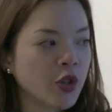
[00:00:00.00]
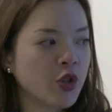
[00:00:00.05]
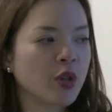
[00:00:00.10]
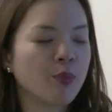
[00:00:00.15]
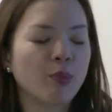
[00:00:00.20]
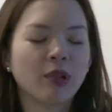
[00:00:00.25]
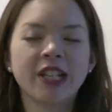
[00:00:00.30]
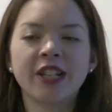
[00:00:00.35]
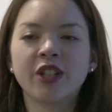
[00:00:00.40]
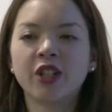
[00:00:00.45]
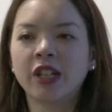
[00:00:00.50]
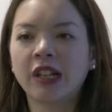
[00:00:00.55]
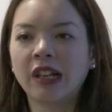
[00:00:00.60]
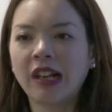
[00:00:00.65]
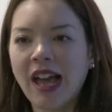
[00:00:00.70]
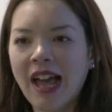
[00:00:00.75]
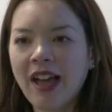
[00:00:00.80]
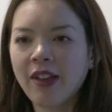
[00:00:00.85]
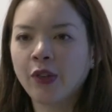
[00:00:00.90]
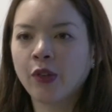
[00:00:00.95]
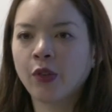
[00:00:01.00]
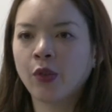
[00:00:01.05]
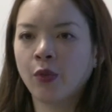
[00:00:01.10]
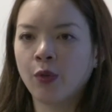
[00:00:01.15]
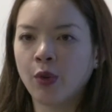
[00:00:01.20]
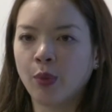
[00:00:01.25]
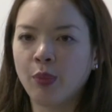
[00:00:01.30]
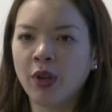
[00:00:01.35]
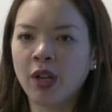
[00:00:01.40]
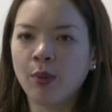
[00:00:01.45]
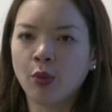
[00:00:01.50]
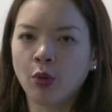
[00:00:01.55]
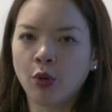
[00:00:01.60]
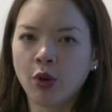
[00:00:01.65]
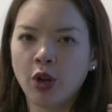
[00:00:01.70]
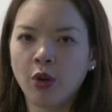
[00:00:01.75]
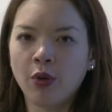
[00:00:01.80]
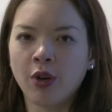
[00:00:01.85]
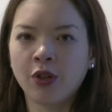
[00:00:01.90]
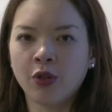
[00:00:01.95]
depleted less for people
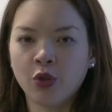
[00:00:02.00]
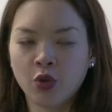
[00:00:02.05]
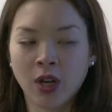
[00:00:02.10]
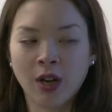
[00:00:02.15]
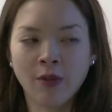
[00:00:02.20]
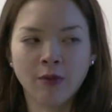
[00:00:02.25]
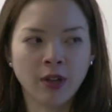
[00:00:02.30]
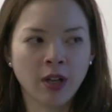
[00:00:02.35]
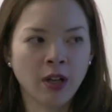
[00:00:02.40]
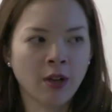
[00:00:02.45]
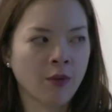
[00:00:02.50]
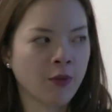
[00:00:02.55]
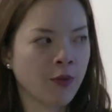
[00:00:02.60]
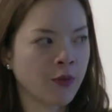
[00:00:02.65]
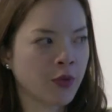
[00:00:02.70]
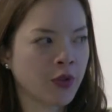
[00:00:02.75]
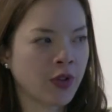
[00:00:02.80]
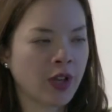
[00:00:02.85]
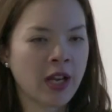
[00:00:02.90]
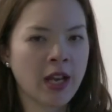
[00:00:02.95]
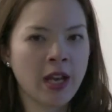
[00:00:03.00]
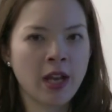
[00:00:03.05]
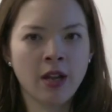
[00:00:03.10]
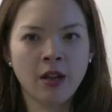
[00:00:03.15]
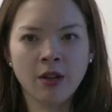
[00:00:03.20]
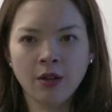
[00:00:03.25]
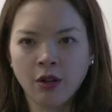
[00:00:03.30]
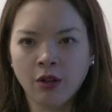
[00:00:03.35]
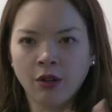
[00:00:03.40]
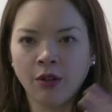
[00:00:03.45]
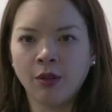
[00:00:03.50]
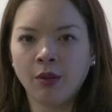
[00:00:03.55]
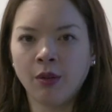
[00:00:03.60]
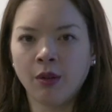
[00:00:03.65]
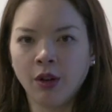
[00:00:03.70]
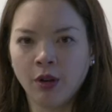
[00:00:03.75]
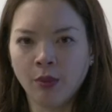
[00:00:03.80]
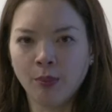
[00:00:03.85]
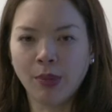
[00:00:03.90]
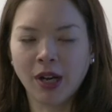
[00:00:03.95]
who are travelling, say,
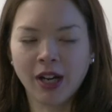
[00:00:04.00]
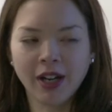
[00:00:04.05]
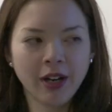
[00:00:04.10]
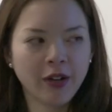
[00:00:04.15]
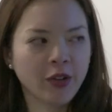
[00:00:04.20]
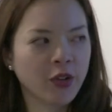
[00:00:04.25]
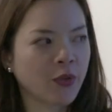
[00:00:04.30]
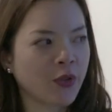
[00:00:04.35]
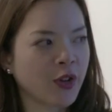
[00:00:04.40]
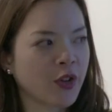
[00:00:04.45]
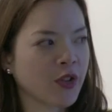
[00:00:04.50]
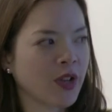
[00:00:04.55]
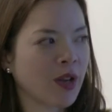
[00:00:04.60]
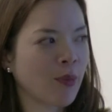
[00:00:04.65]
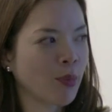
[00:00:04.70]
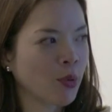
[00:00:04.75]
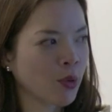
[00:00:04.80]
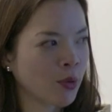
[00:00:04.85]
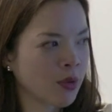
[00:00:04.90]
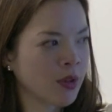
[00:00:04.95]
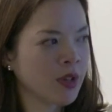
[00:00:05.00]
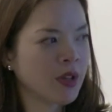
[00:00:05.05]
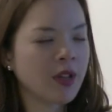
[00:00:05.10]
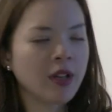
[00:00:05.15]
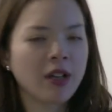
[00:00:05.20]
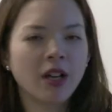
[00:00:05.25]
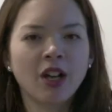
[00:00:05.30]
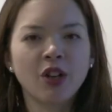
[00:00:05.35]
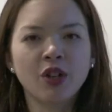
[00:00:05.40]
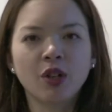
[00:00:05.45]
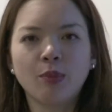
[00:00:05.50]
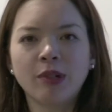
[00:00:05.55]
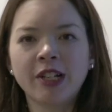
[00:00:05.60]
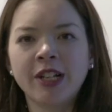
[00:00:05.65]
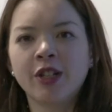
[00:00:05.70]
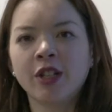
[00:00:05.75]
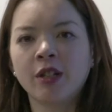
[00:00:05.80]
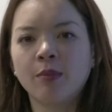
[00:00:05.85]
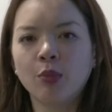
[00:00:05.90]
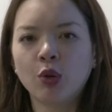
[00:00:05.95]
on bikes, for example, and
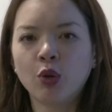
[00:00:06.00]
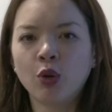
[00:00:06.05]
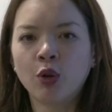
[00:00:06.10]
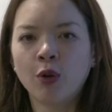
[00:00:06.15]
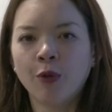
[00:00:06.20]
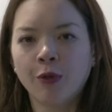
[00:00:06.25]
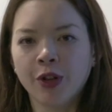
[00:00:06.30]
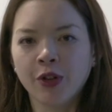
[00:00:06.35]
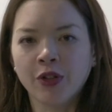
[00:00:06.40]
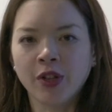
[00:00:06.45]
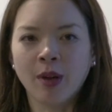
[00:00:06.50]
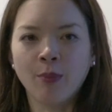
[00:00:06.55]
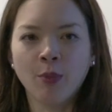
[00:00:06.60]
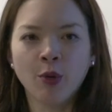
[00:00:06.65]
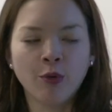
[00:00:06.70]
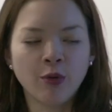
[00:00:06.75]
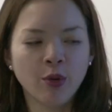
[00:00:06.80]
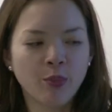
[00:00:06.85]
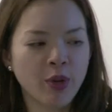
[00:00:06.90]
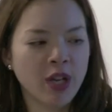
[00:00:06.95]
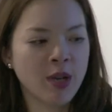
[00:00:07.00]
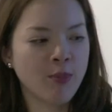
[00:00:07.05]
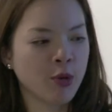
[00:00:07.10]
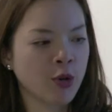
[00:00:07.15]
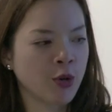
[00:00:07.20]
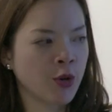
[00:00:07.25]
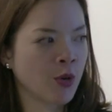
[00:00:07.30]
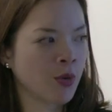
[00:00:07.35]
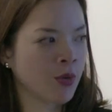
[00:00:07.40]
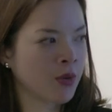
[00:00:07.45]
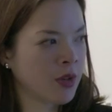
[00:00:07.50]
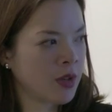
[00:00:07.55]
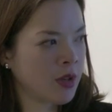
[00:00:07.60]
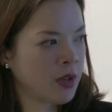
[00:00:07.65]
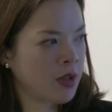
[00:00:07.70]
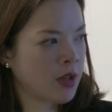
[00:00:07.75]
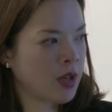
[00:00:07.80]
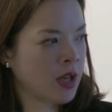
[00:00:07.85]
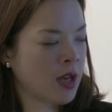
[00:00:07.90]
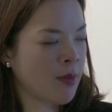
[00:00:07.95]
depleted more, for example, for people
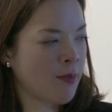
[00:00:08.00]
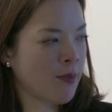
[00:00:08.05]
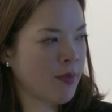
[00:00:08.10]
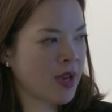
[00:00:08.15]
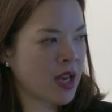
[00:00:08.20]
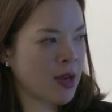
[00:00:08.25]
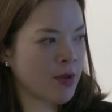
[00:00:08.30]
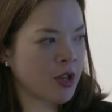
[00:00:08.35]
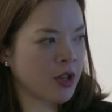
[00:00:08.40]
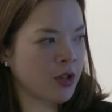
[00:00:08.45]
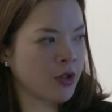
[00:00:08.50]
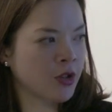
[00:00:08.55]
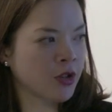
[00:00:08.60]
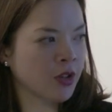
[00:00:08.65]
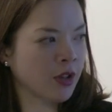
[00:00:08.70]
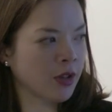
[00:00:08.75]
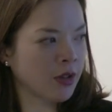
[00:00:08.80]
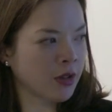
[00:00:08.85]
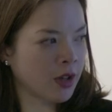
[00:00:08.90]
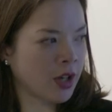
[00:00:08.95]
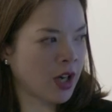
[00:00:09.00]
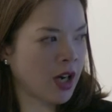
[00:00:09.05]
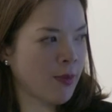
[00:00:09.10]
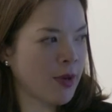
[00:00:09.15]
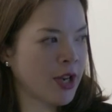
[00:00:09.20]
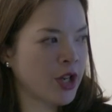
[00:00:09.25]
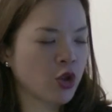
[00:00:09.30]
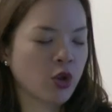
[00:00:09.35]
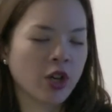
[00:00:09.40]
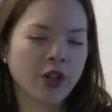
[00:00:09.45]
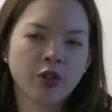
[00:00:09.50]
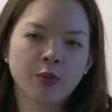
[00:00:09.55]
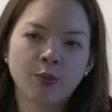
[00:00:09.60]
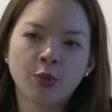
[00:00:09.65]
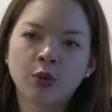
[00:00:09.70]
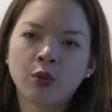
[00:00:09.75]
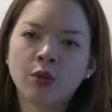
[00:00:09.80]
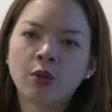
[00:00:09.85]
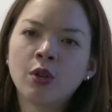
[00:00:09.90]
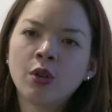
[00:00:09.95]
maybe using car-based
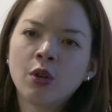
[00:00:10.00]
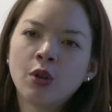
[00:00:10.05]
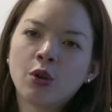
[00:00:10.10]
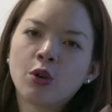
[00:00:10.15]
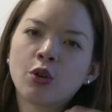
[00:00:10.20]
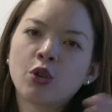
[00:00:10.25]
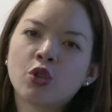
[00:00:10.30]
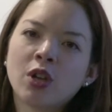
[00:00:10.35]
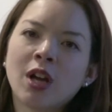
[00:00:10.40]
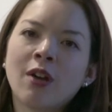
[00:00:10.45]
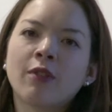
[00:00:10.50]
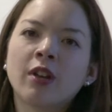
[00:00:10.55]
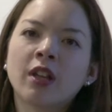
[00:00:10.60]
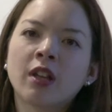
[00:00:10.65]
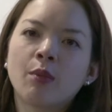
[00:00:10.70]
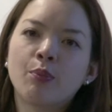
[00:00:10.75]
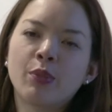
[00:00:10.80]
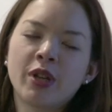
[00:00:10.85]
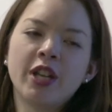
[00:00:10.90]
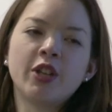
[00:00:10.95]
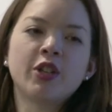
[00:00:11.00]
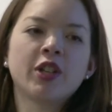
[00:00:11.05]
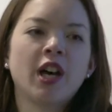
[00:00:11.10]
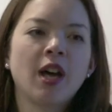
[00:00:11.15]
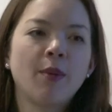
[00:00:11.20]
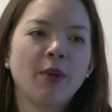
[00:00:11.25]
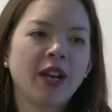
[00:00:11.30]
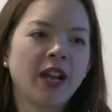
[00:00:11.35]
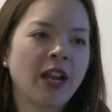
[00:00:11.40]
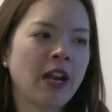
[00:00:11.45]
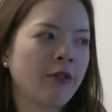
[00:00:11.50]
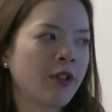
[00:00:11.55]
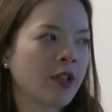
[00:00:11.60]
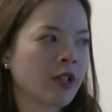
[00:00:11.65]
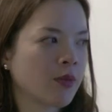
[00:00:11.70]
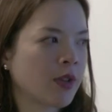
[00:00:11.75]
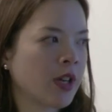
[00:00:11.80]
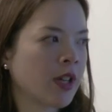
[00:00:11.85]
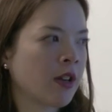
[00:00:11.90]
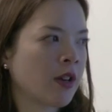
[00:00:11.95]
transport or travelling at peak time in
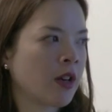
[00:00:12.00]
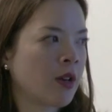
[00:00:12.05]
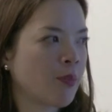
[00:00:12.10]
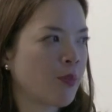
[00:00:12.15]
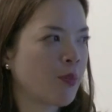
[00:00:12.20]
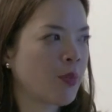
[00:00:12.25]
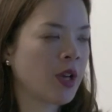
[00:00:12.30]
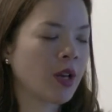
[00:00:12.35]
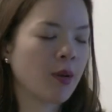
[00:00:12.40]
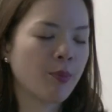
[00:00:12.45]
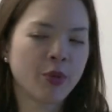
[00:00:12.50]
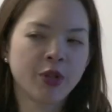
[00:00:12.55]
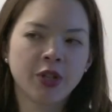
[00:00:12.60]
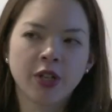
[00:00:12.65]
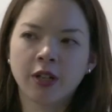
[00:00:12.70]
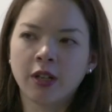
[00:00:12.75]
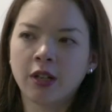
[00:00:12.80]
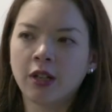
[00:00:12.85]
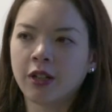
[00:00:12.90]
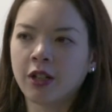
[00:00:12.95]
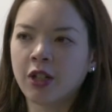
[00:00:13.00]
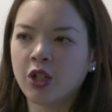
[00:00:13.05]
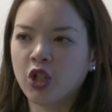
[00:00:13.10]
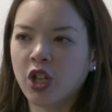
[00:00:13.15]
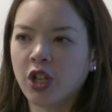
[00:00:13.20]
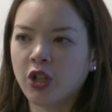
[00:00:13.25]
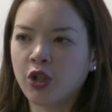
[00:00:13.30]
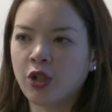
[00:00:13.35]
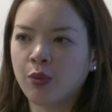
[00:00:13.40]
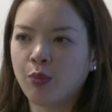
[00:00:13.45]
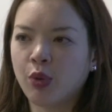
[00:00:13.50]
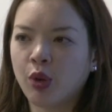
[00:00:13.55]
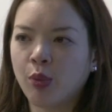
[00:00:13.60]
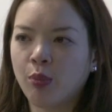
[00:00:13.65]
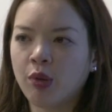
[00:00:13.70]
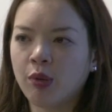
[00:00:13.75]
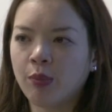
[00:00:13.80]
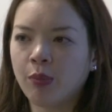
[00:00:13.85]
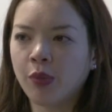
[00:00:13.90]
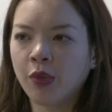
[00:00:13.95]
areas where there are particular congestion
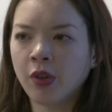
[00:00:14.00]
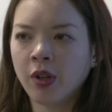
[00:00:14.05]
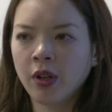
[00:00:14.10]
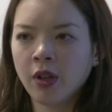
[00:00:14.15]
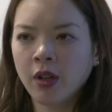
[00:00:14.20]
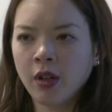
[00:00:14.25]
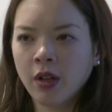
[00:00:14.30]
problems.